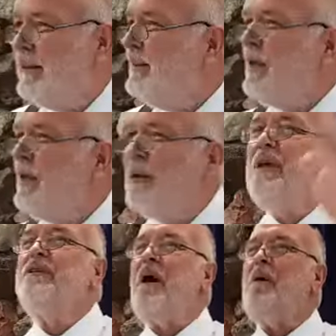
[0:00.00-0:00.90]
There's
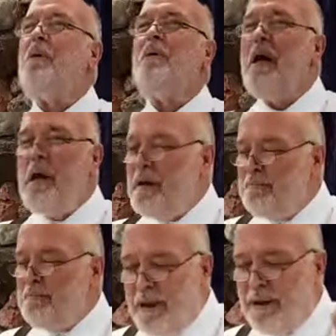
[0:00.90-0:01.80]

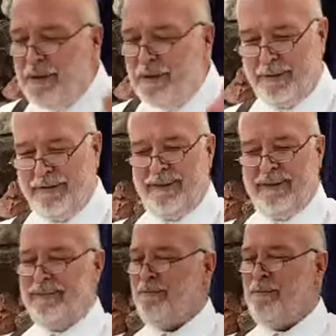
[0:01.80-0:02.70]
none better.
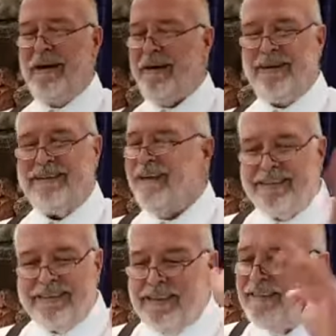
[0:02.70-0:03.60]
Wow,
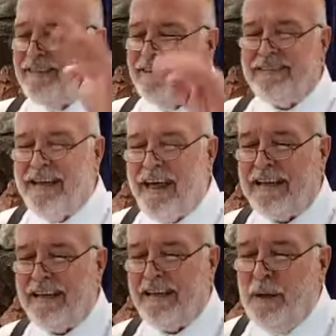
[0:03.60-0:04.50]
this is
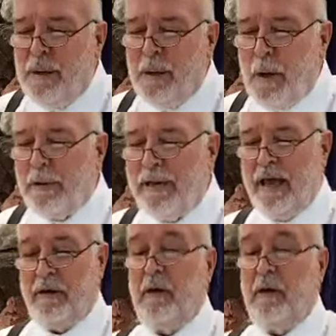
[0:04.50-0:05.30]
exciting. Okay.